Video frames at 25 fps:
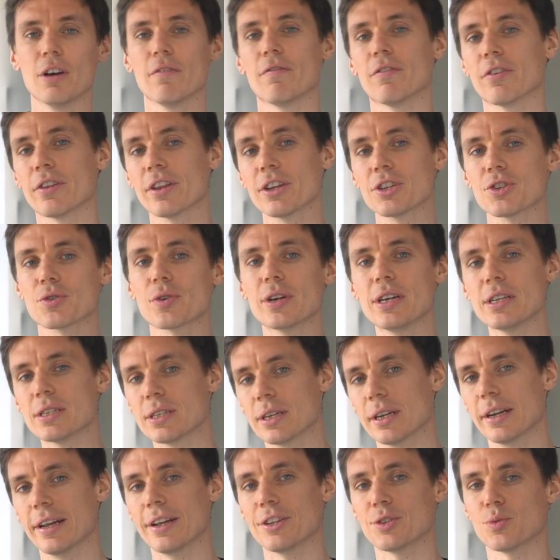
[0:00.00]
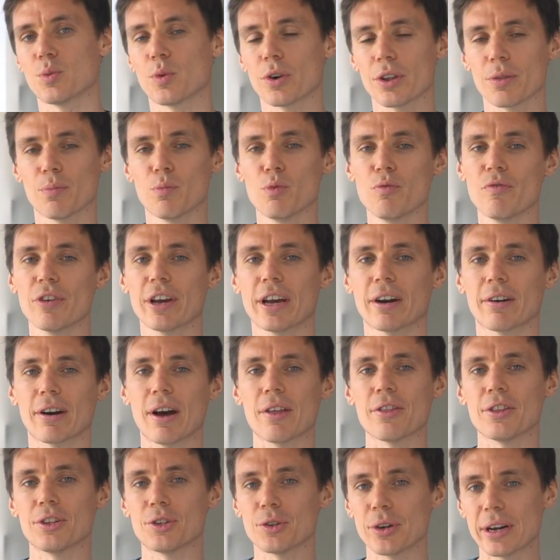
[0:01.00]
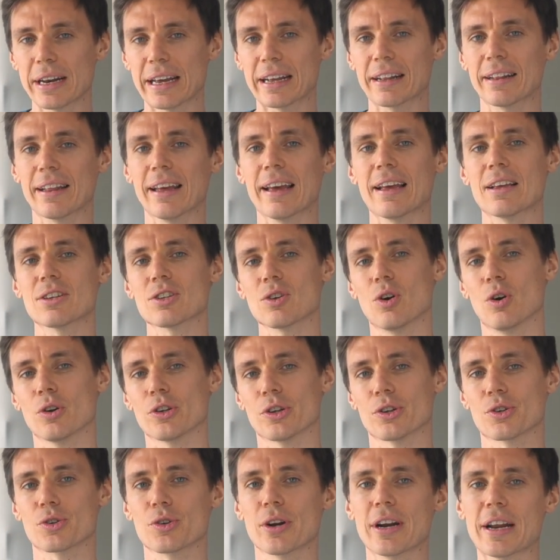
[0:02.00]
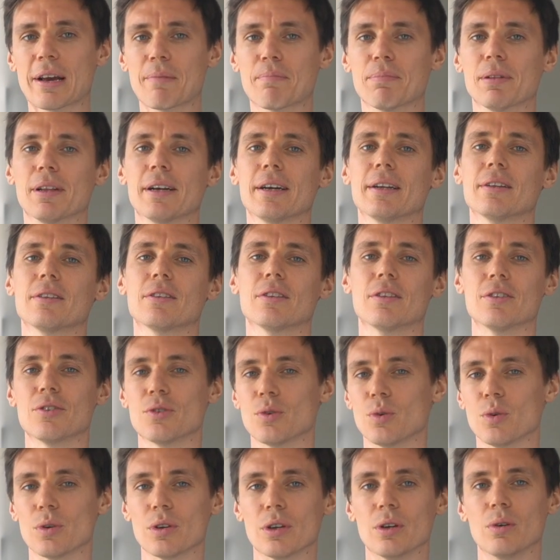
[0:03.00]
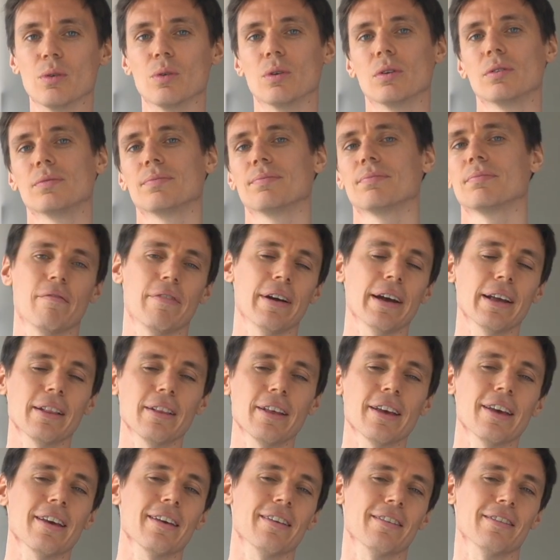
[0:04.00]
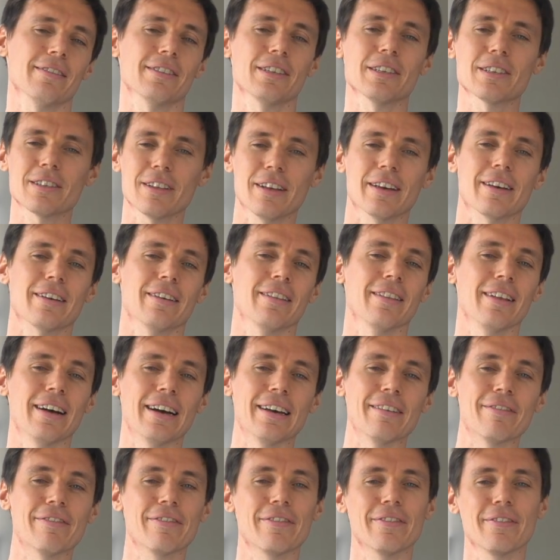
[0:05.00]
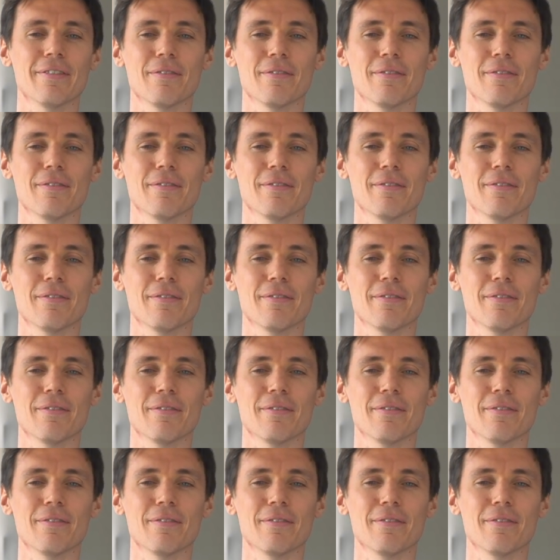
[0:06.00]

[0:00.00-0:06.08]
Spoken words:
For this reason, it's worth moving around the training days on your training plan to suit you. Finally, just like in life,